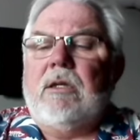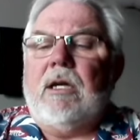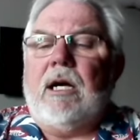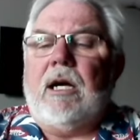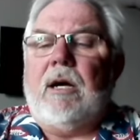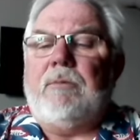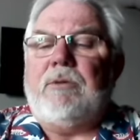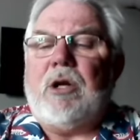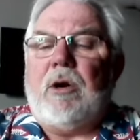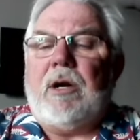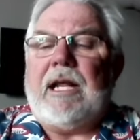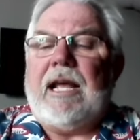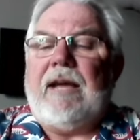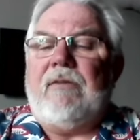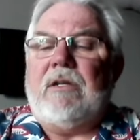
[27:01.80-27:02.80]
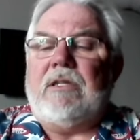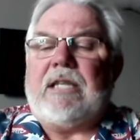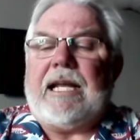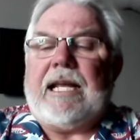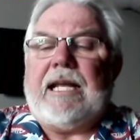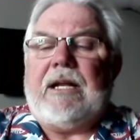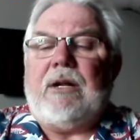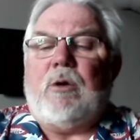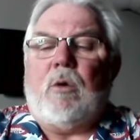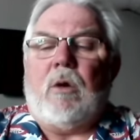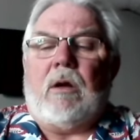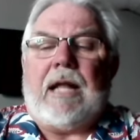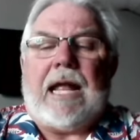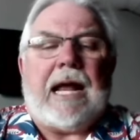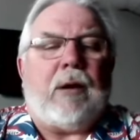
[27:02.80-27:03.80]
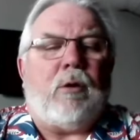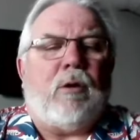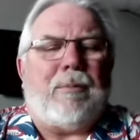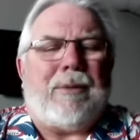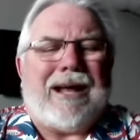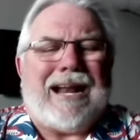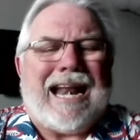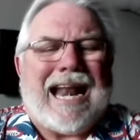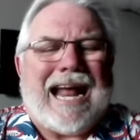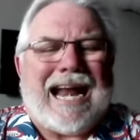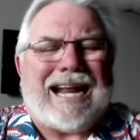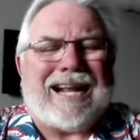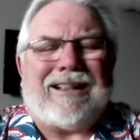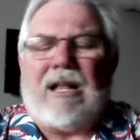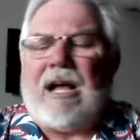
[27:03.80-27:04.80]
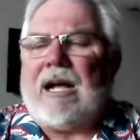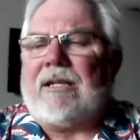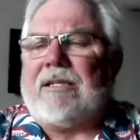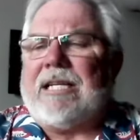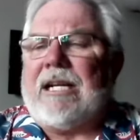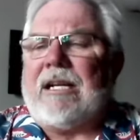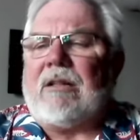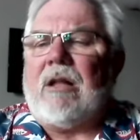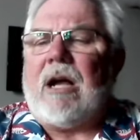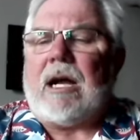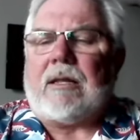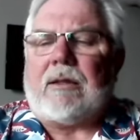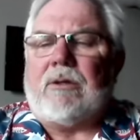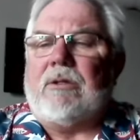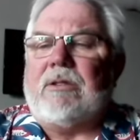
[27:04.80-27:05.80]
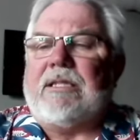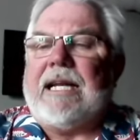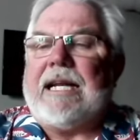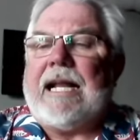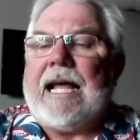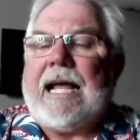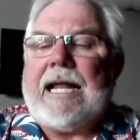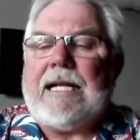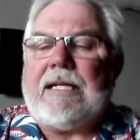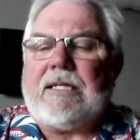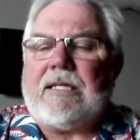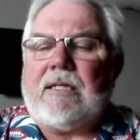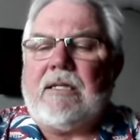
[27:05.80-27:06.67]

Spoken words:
Tony Evans, I get into Orlando about 9 o'clock, 10 o'clock Thursday night.